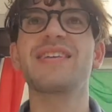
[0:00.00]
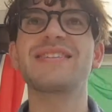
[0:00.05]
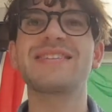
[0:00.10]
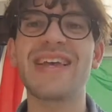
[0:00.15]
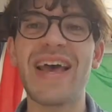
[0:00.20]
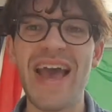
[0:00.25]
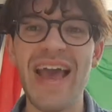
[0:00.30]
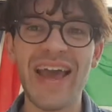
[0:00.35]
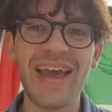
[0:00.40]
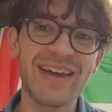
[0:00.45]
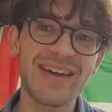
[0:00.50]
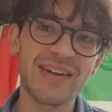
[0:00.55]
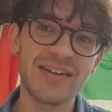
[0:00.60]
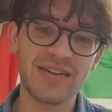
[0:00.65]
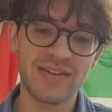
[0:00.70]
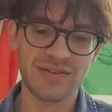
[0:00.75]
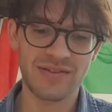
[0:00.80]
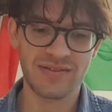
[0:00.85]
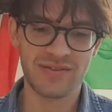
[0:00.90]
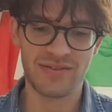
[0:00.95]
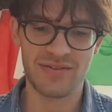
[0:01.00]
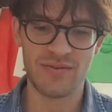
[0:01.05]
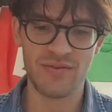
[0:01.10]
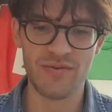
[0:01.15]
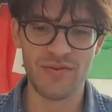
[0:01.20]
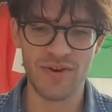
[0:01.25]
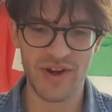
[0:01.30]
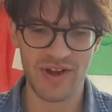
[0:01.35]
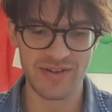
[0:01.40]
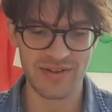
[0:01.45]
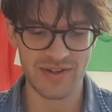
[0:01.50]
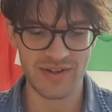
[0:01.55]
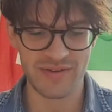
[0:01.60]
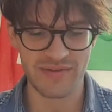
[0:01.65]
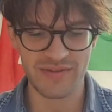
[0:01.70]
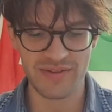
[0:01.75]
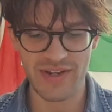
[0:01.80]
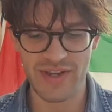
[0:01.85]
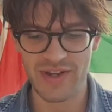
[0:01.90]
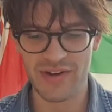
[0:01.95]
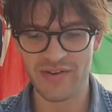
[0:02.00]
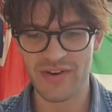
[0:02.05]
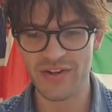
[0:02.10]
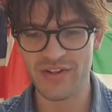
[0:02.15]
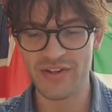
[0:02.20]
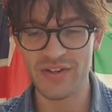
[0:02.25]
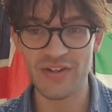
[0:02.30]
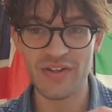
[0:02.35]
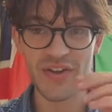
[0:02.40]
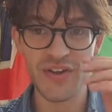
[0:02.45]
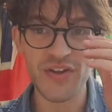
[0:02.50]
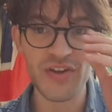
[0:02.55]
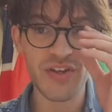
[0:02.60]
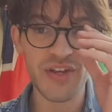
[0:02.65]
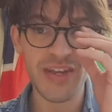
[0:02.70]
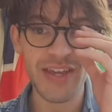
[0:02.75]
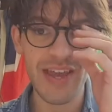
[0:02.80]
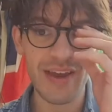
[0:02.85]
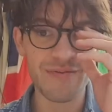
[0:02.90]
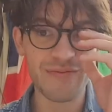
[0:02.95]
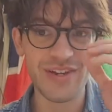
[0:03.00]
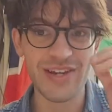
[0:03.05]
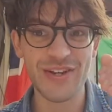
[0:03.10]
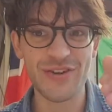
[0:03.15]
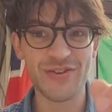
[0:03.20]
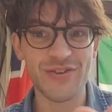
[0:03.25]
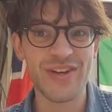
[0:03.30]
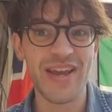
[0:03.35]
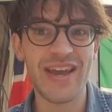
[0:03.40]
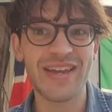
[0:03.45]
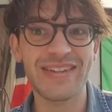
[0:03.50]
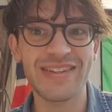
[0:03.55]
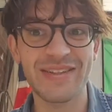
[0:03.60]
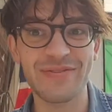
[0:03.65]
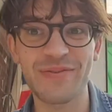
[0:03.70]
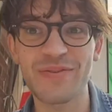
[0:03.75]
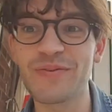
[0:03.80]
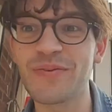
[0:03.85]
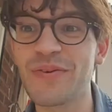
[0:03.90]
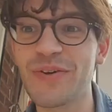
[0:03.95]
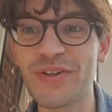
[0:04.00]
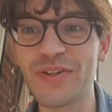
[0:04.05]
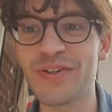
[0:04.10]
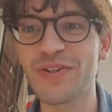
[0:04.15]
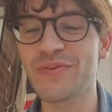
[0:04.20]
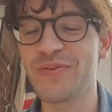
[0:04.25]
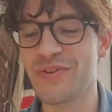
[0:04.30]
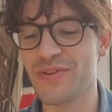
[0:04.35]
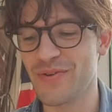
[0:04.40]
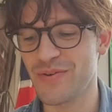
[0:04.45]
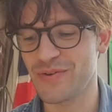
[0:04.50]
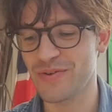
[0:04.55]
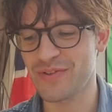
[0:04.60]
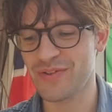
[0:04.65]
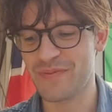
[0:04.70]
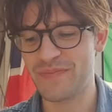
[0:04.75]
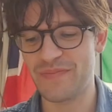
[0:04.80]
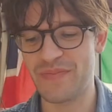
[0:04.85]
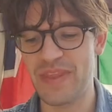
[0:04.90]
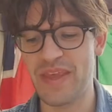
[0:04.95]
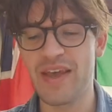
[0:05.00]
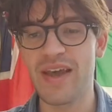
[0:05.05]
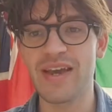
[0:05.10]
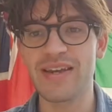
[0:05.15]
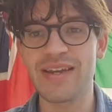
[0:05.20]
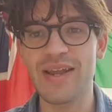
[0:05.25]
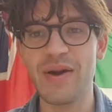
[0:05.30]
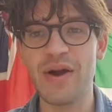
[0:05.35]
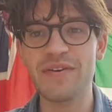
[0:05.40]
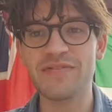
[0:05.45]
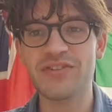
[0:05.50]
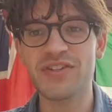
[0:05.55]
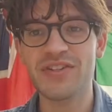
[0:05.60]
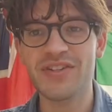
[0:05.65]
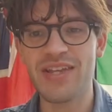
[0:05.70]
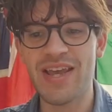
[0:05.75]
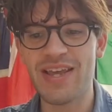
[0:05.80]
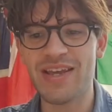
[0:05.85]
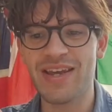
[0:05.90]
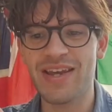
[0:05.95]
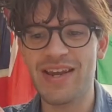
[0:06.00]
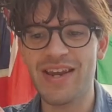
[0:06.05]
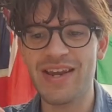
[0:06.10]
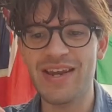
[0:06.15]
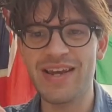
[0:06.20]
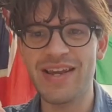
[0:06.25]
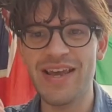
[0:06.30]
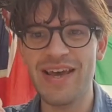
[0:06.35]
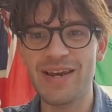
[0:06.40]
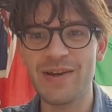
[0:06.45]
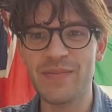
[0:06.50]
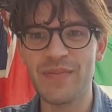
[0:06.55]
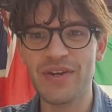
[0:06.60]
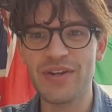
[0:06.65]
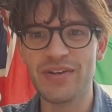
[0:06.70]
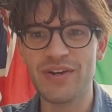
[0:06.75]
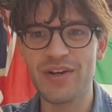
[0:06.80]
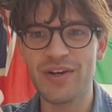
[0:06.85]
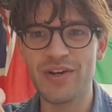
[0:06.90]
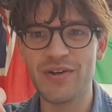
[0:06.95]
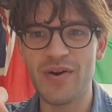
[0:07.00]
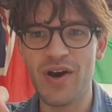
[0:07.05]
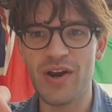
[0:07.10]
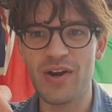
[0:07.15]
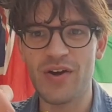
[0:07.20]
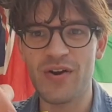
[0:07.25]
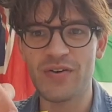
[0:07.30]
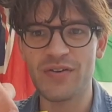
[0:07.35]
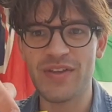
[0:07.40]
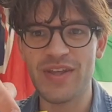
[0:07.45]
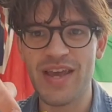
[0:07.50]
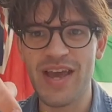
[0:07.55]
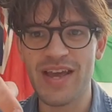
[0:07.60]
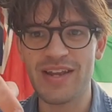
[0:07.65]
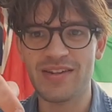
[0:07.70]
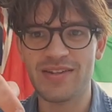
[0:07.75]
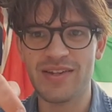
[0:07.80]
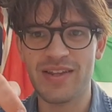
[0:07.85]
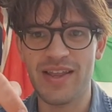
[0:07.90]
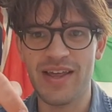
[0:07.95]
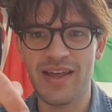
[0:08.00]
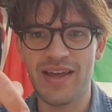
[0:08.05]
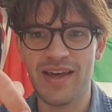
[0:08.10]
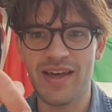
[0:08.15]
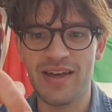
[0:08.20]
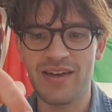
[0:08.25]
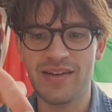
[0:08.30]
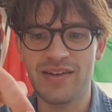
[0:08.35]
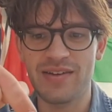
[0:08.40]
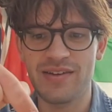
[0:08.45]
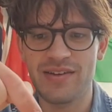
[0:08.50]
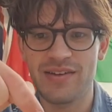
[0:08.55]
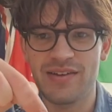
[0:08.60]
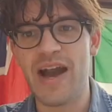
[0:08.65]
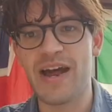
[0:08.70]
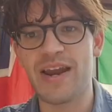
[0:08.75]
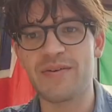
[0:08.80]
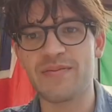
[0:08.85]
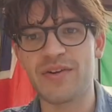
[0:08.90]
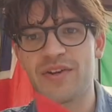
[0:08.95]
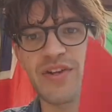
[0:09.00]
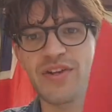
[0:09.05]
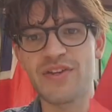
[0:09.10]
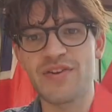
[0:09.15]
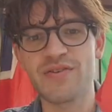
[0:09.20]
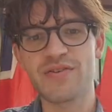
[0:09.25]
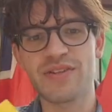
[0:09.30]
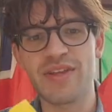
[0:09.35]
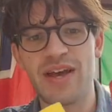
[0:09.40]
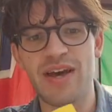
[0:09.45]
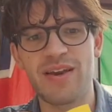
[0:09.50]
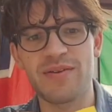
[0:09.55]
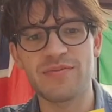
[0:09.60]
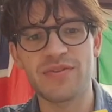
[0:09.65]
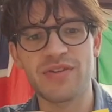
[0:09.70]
tails and all kinds of different decorations. So you can get really creative with what you do with yours. Now I've just taken a little bit of glue along the edge there, and I'm going to use that, and I'm